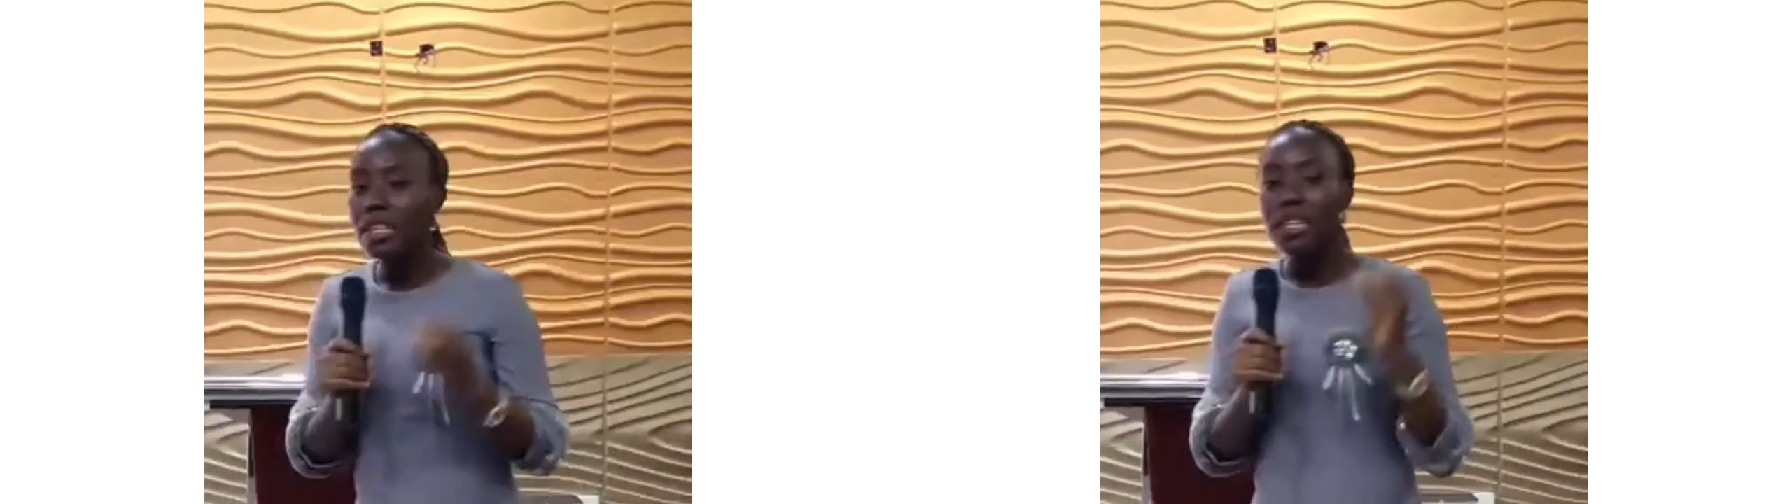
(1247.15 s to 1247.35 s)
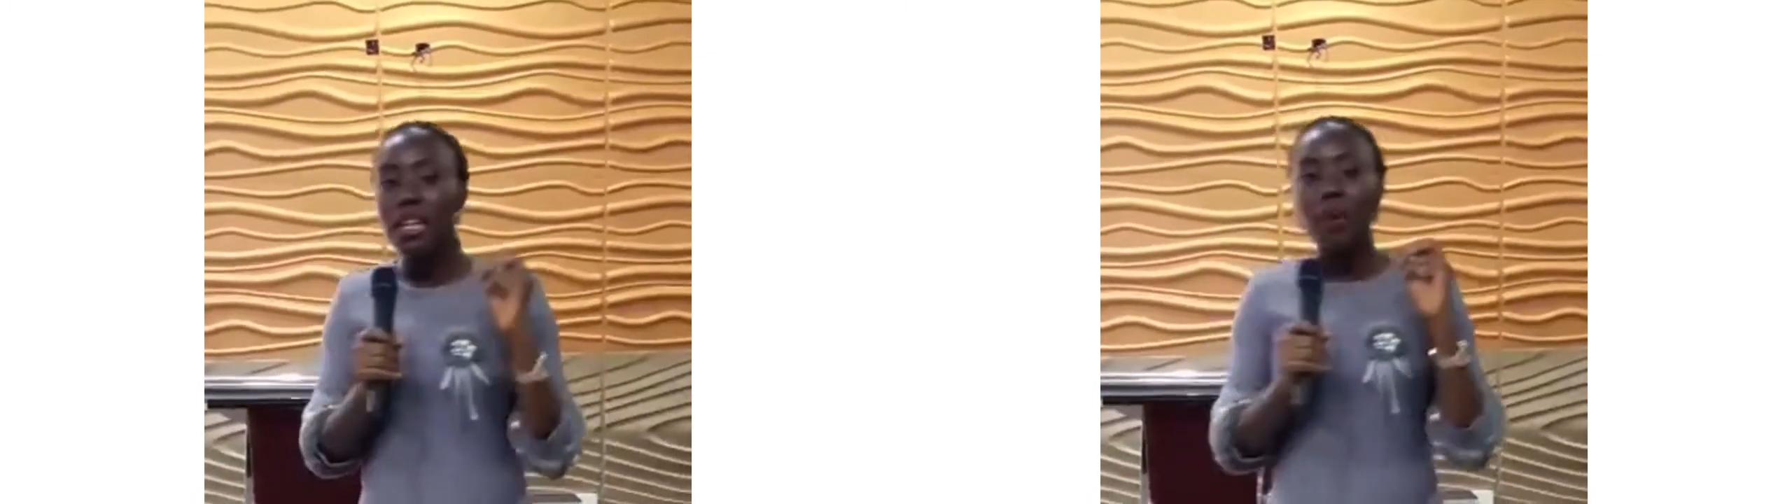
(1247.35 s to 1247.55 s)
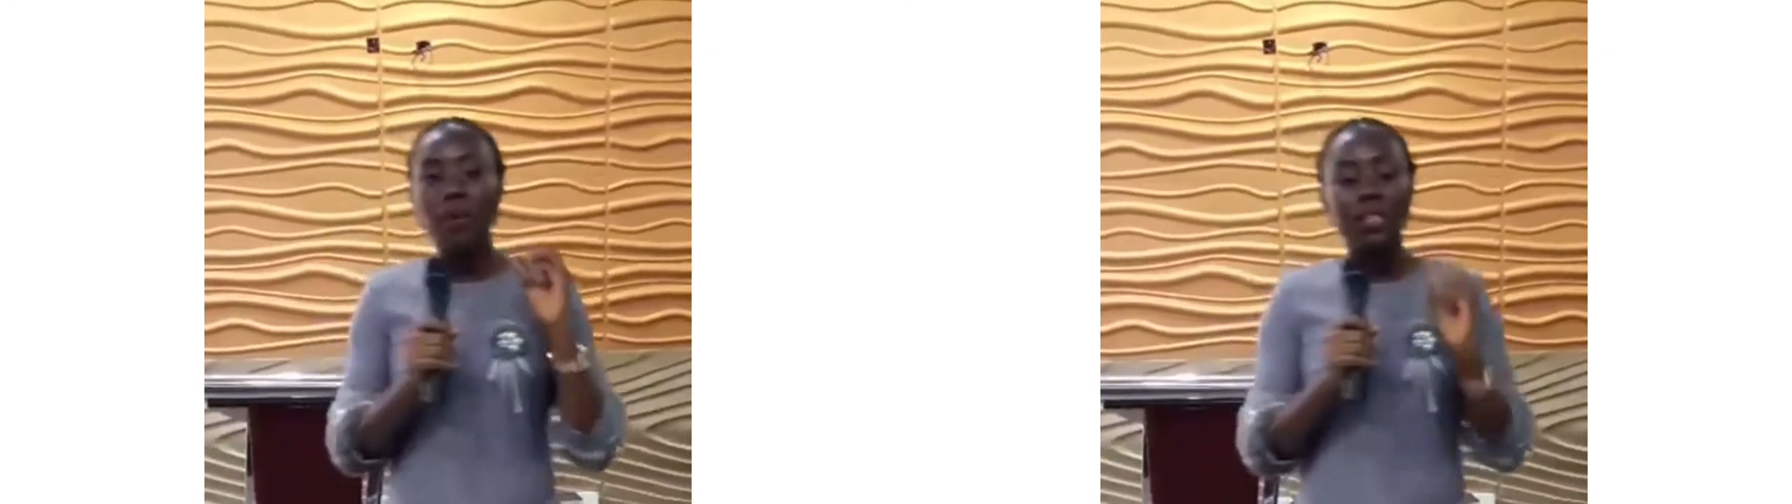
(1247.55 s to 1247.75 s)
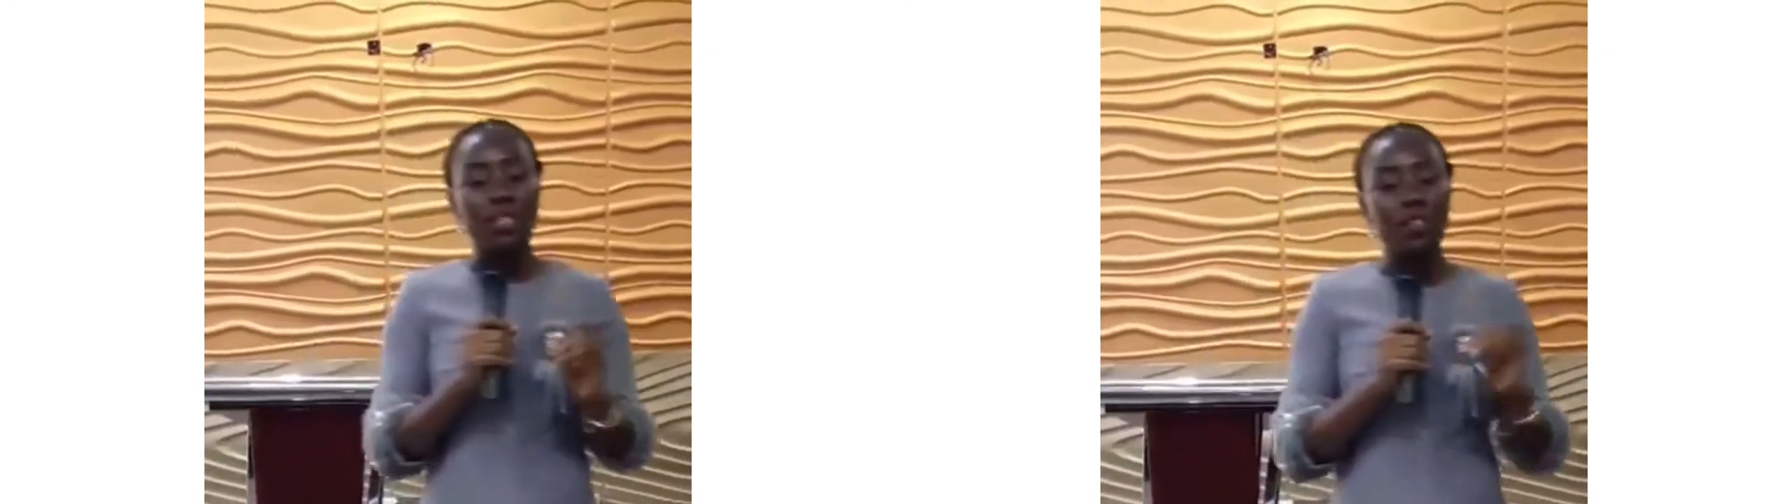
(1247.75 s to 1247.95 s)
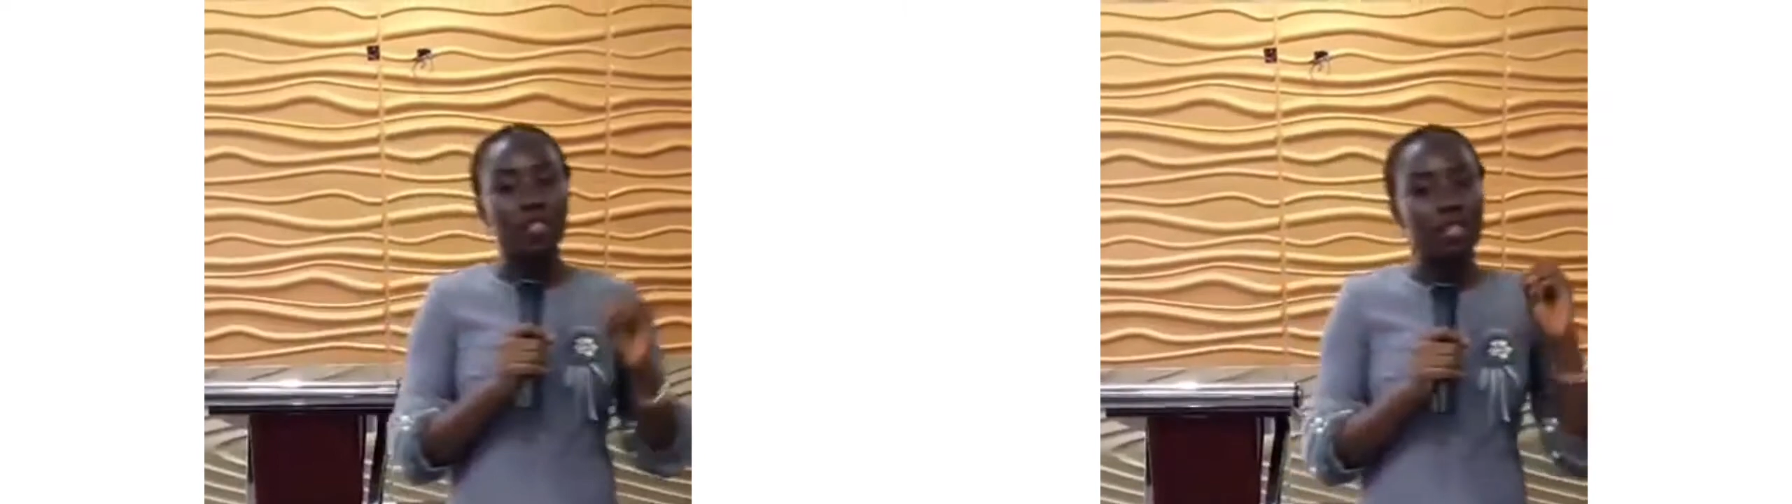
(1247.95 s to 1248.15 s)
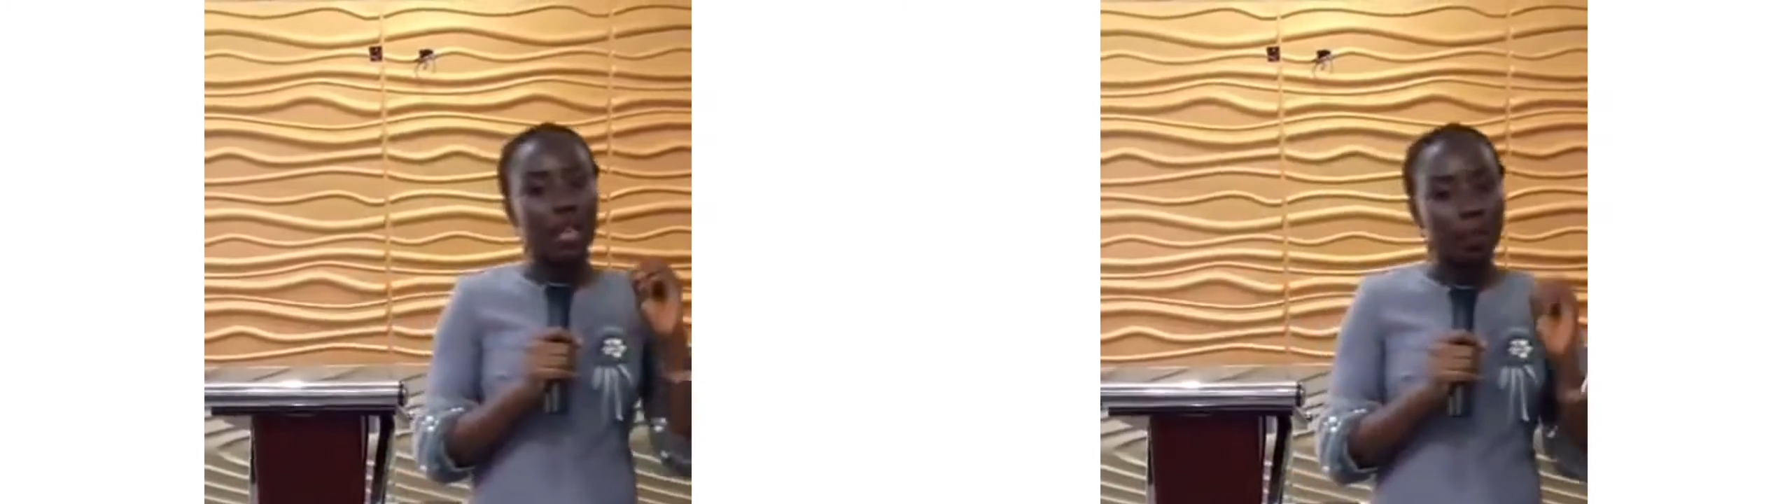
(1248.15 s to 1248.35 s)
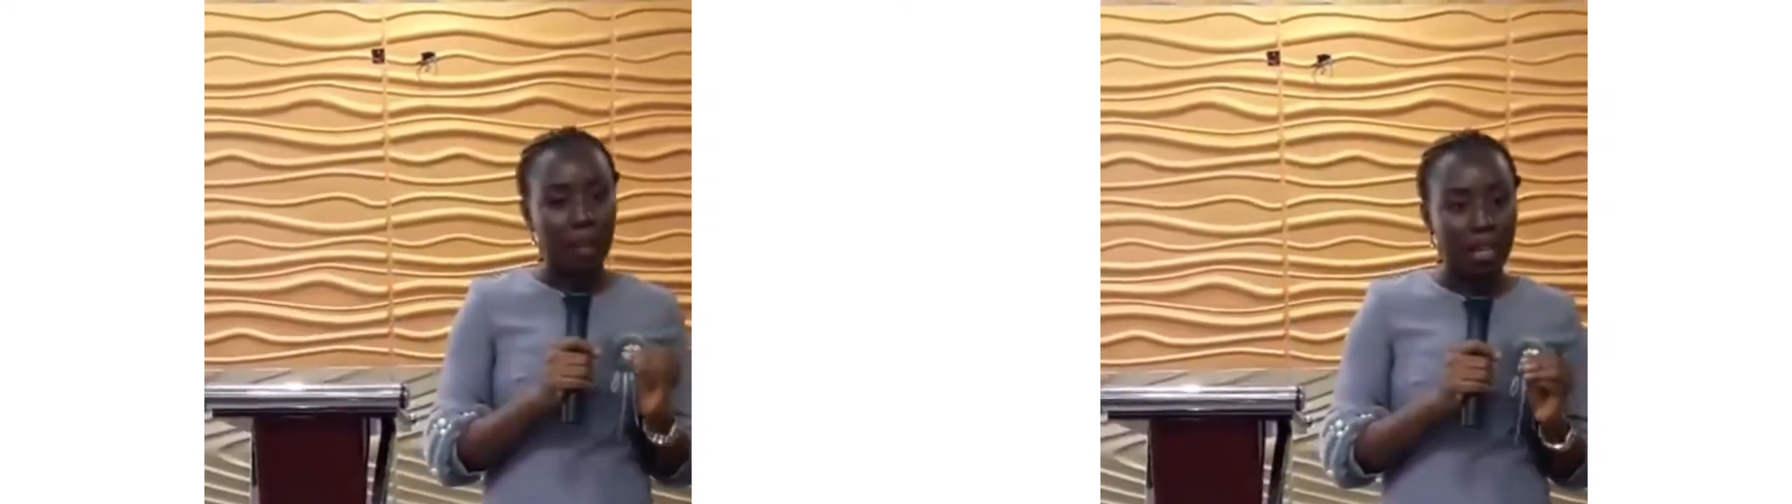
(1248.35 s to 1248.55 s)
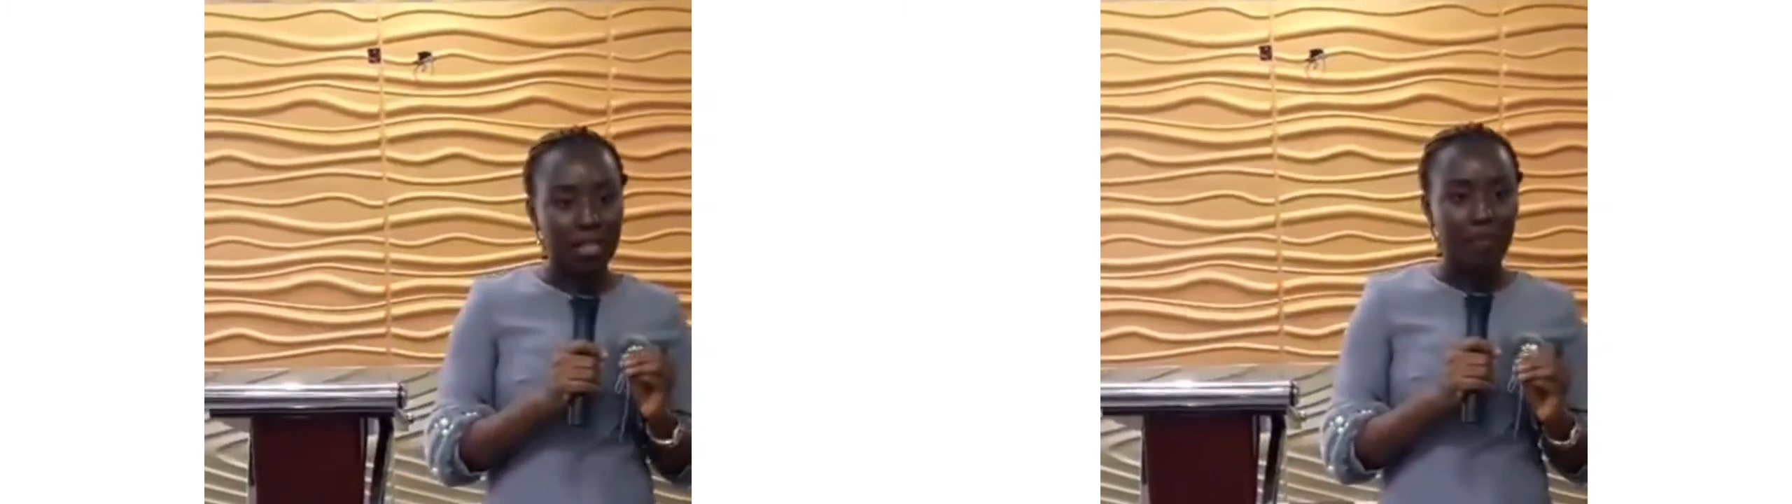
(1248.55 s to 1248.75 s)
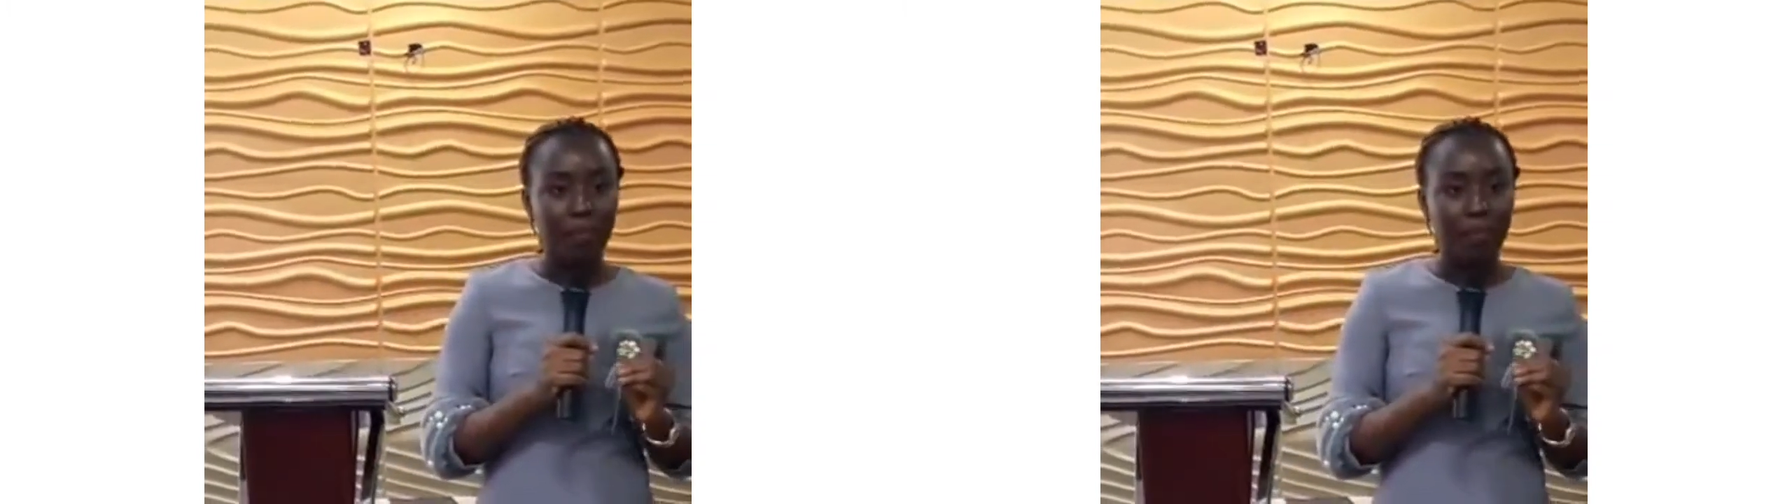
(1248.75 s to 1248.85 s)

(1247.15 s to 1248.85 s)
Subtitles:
statement. What do I mean by that?